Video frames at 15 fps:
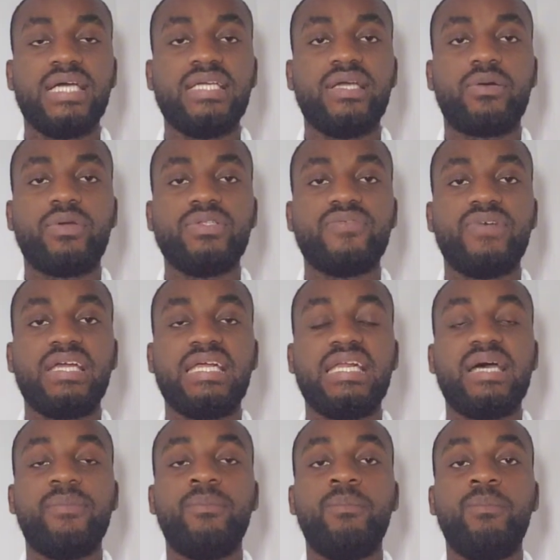and you're going to find out
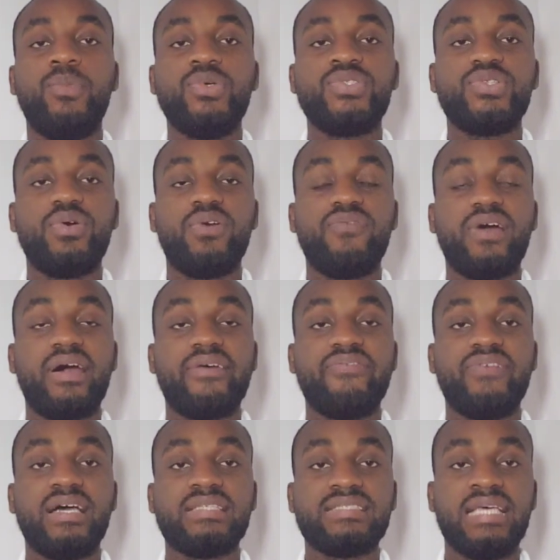that most of our
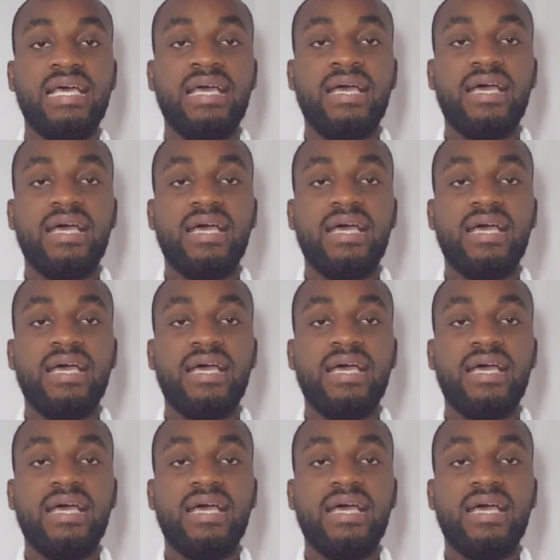fans